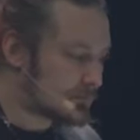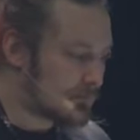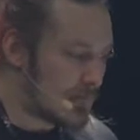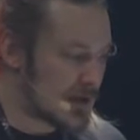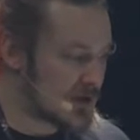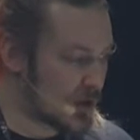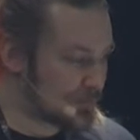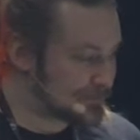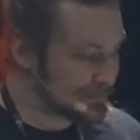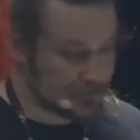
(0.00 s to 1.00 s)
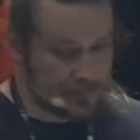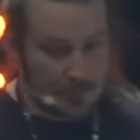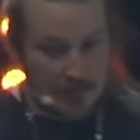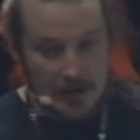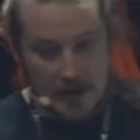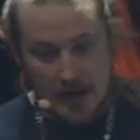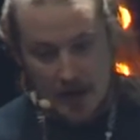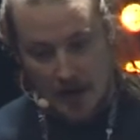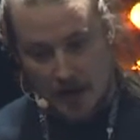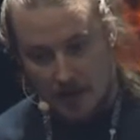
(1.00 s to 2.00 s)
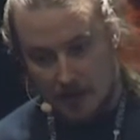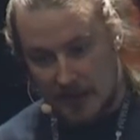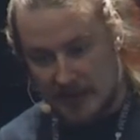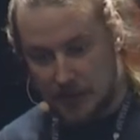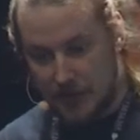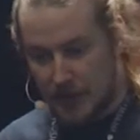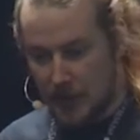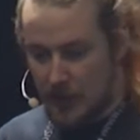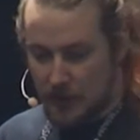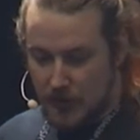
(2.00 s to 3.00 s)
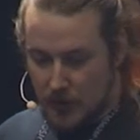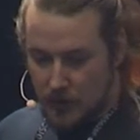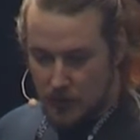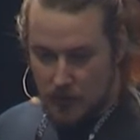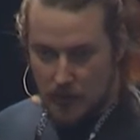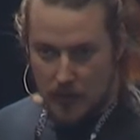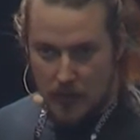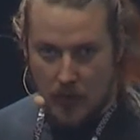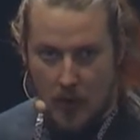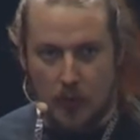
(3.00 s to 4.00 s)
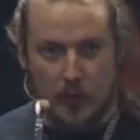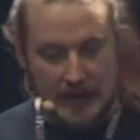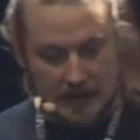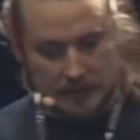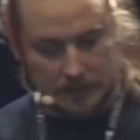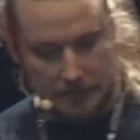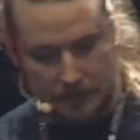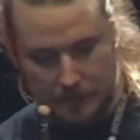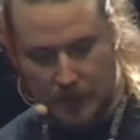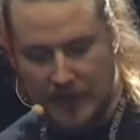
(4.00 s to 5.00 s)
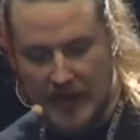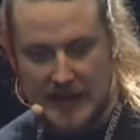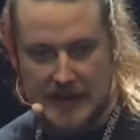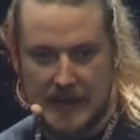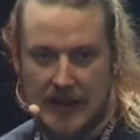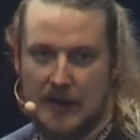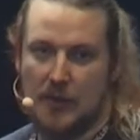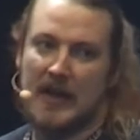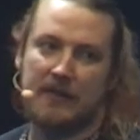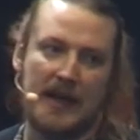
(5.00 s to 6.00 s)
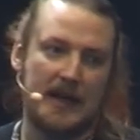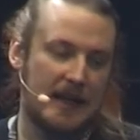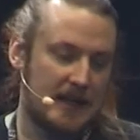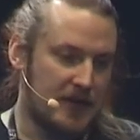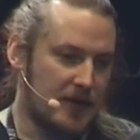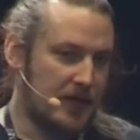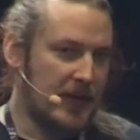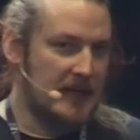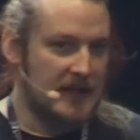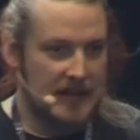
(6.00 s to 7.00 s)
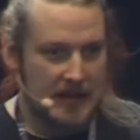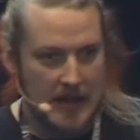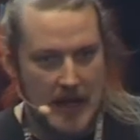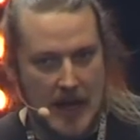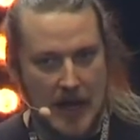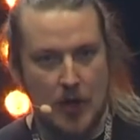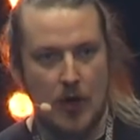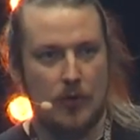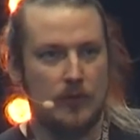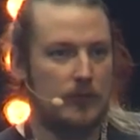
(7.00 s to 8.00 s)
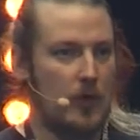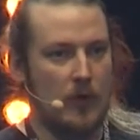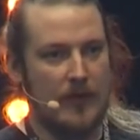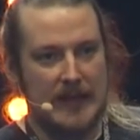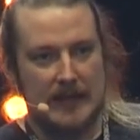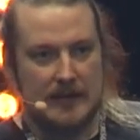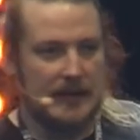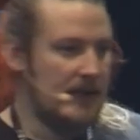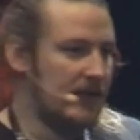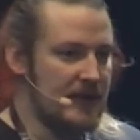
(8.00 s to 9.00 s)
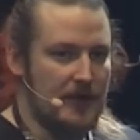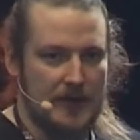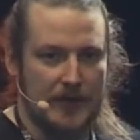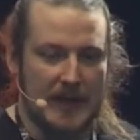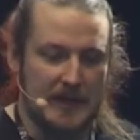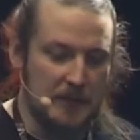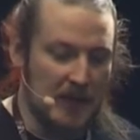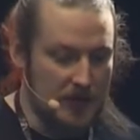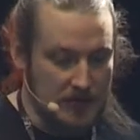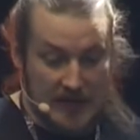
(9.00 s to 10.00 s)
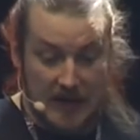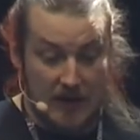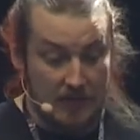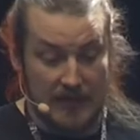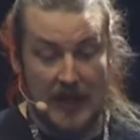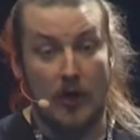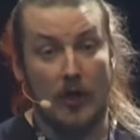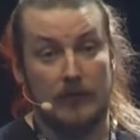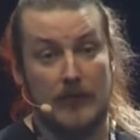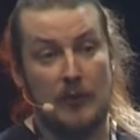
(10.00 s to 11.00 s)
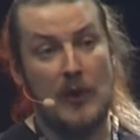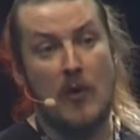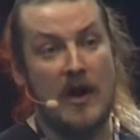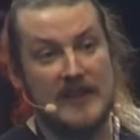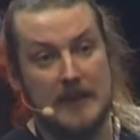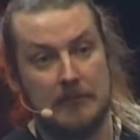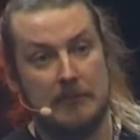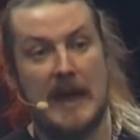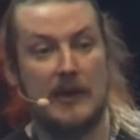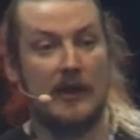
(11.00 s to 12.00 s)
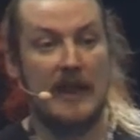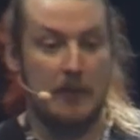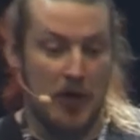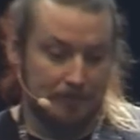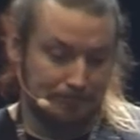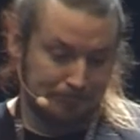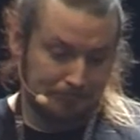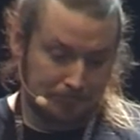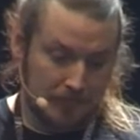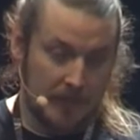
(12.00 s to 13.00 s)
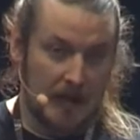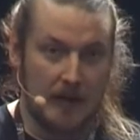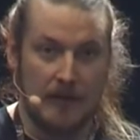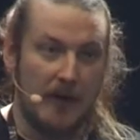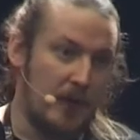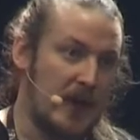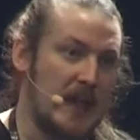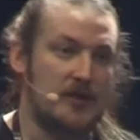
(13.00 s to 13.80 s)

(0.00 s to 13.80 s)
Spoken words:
So Let's Encrypt also only provides domain validated certificates, no OV, EV certificates, because they all require some manual labor, verification